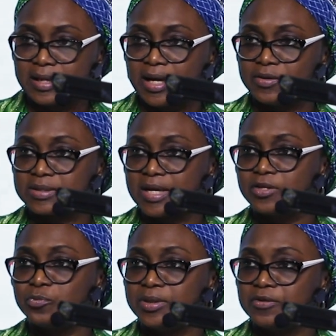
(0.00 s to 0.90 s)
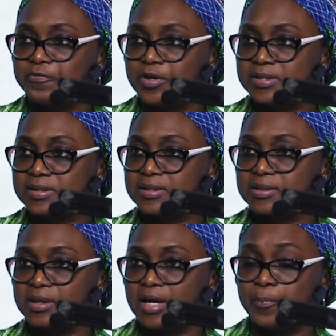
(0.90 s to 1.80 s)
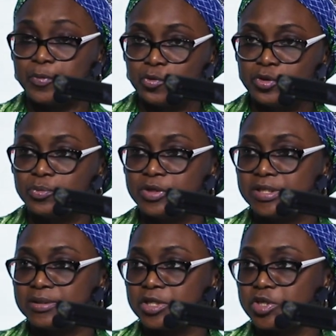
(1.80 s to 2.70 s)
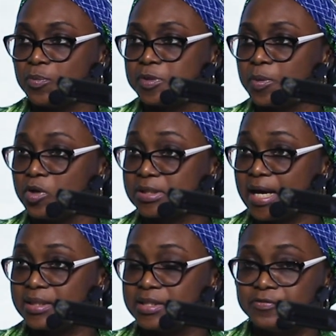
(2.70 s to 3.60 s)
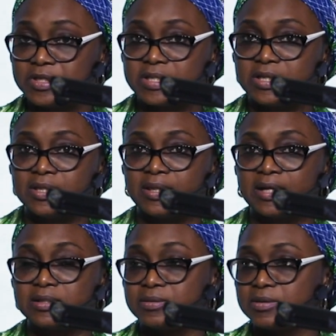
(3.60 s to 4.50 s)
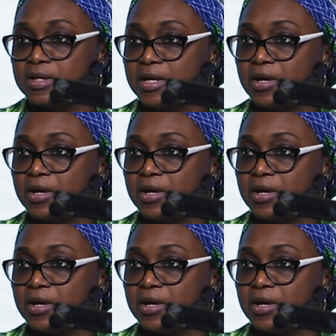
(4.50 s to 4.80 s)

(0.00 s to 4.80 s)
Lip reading: and I'll start with the first approach, which is the SHOPS Plus activity that